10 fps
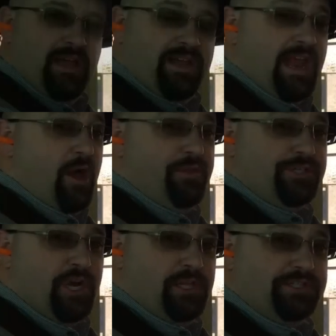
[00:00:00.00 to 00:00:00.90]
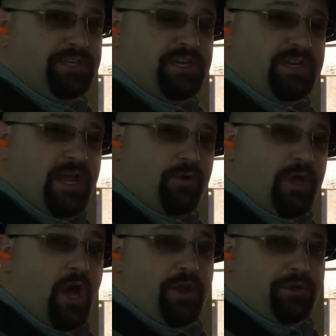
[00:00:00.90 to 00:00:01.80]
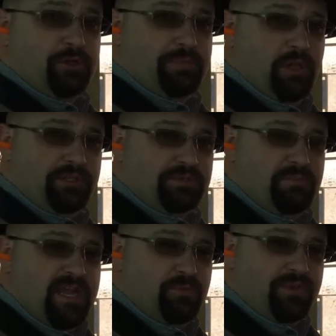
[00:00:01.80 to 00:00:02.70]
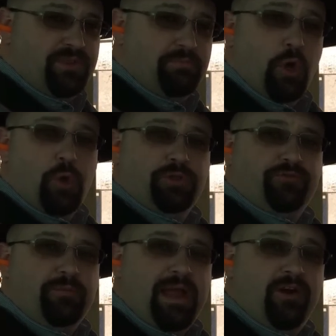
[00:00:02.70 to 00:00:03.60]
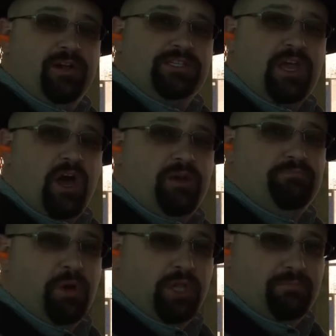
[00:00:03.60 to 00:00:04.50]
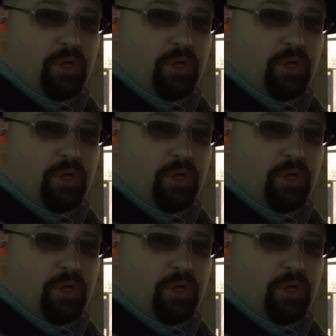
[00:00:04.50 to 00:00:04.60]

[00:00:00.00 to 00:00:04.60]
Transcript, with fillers: And now the Johnston & Dow conical bullets made with the mold from Eras Gone bullet